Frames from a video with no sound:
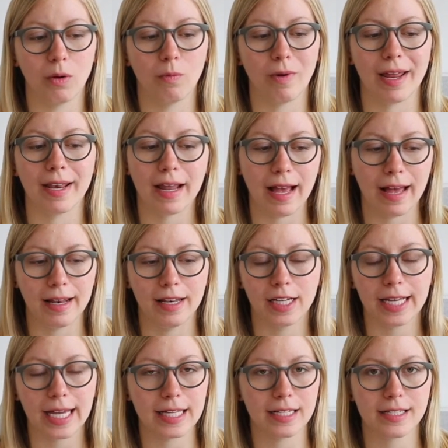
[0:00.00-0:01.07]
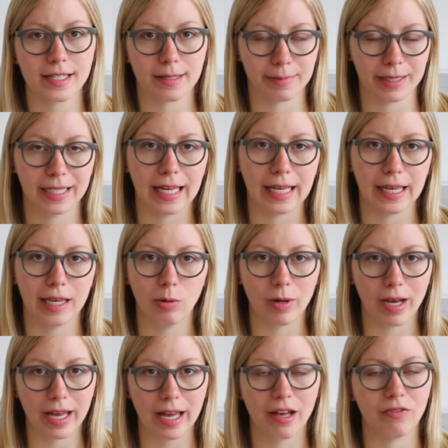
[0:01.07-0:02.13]
when I look at something like
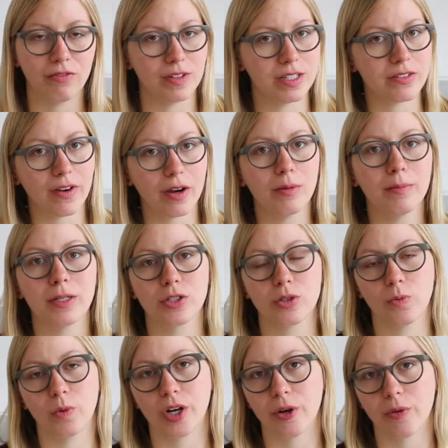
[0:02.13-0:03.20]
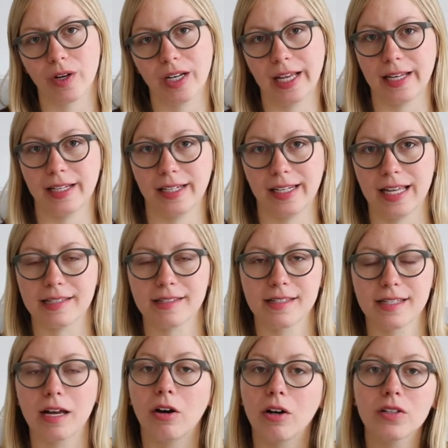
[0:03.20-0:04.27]
UIF is very much a work-related lens
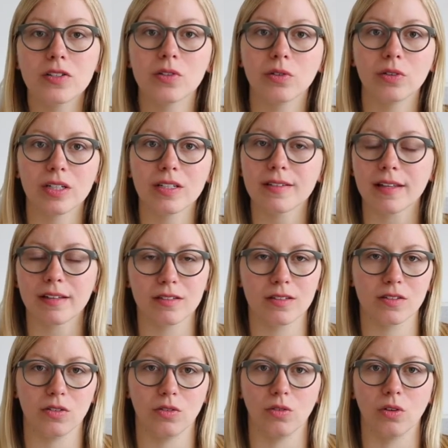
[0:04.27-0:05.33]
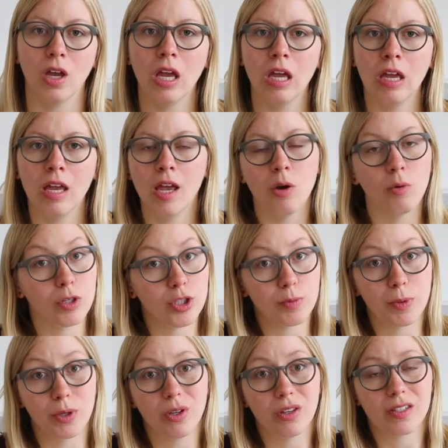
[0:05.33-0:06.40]
that also extends to
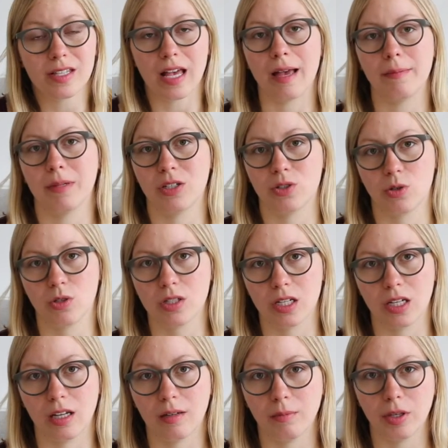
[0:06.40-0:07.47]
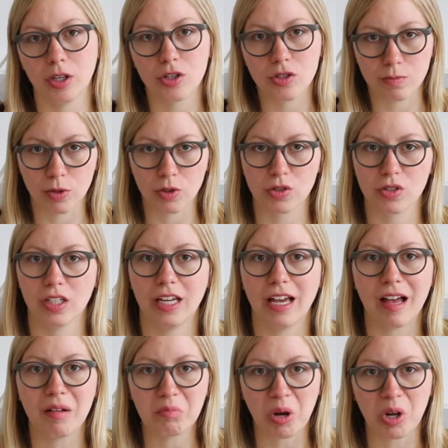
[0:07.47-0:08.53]
which booths I'm interested in, because mostly
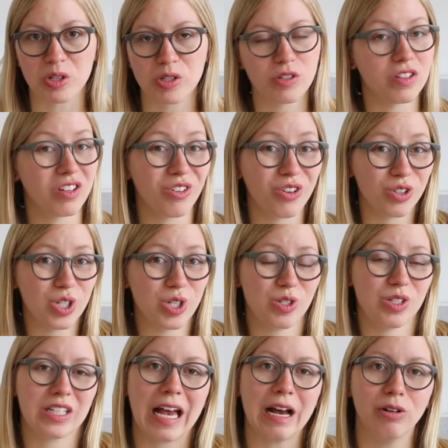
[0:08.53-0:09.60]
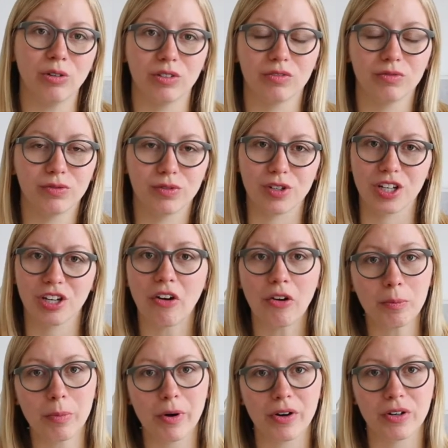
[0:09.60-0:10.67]
I'm also there to scout for
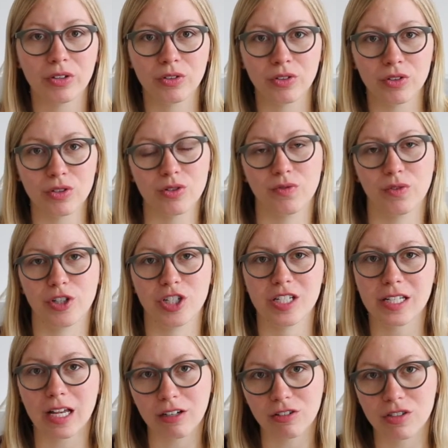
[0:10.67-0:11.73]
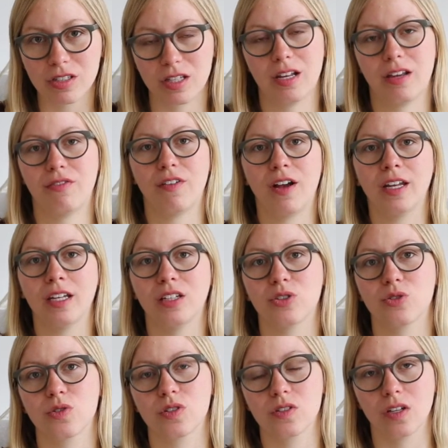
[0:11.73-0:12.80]
yarn partners, for designers that I find
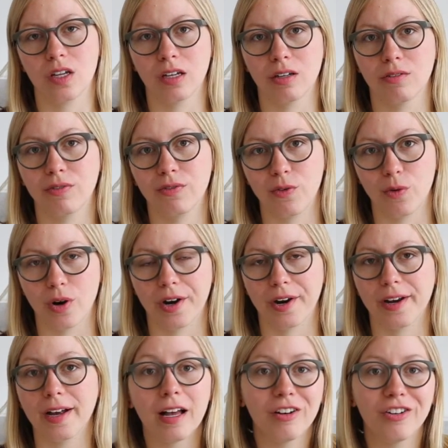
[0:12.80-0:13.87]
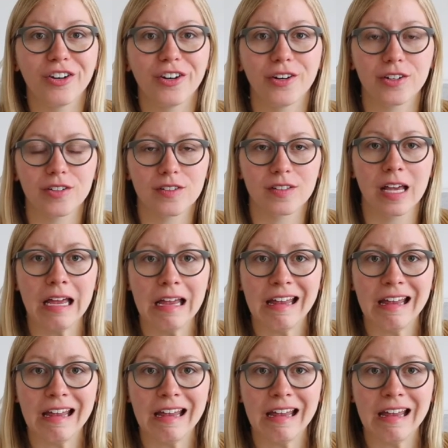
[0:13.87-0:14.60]
interesting, for colors,